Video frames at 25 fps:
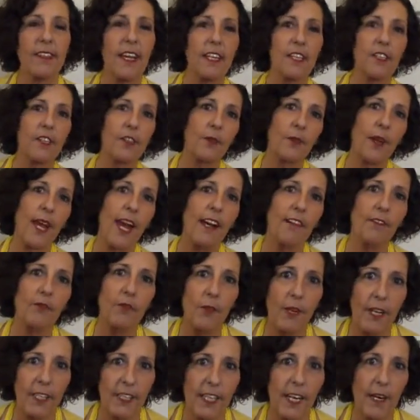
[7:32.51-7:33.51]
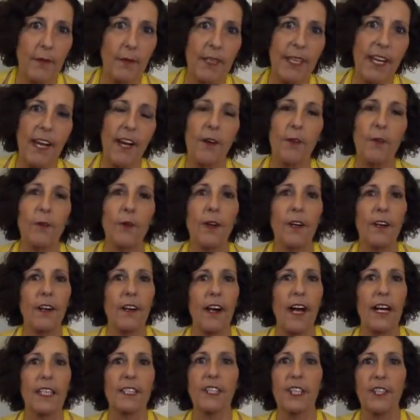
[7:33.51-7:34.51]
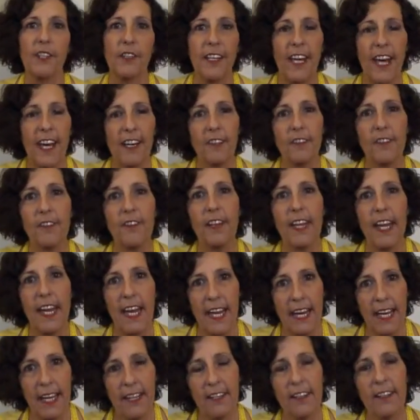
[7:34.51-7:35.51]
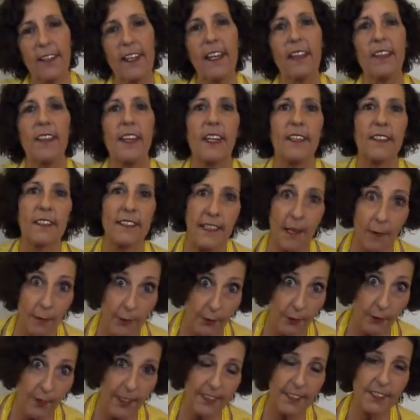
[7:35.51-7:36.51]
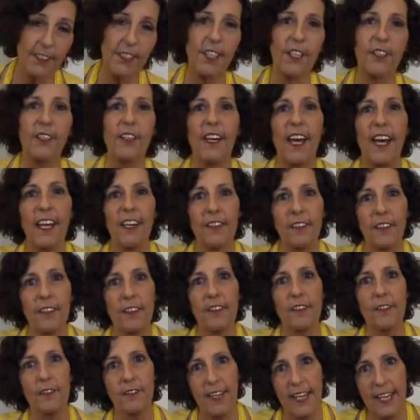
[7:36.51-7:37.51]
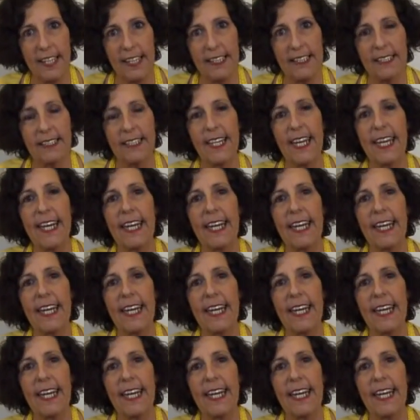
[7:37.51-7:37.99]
I do have one coming out where I show you how to do the hair, and then a separate one to show you how to do the face.